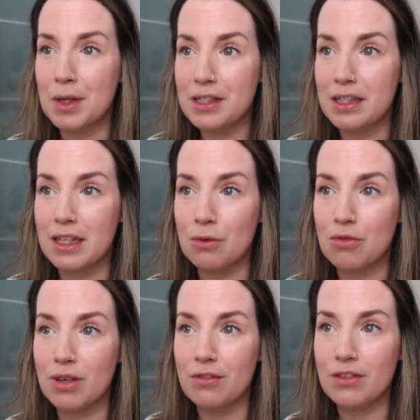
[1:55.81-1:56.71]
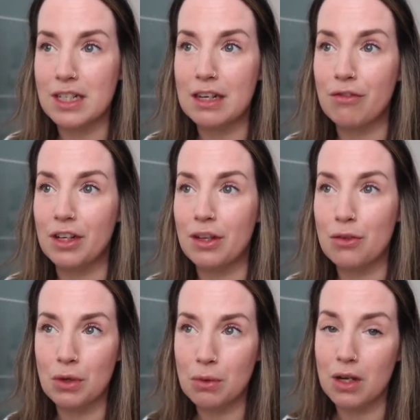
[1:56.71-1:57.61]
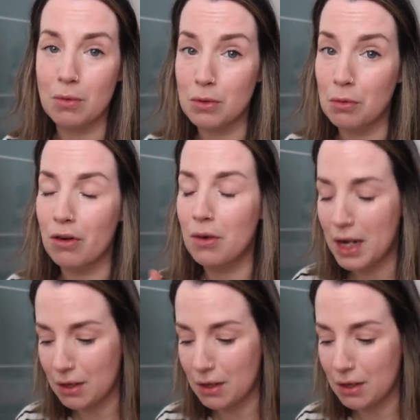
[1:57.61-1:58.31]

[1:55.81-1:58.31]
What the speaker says: yesterday and it was ready for delivery, and I thought it would come tomorrow.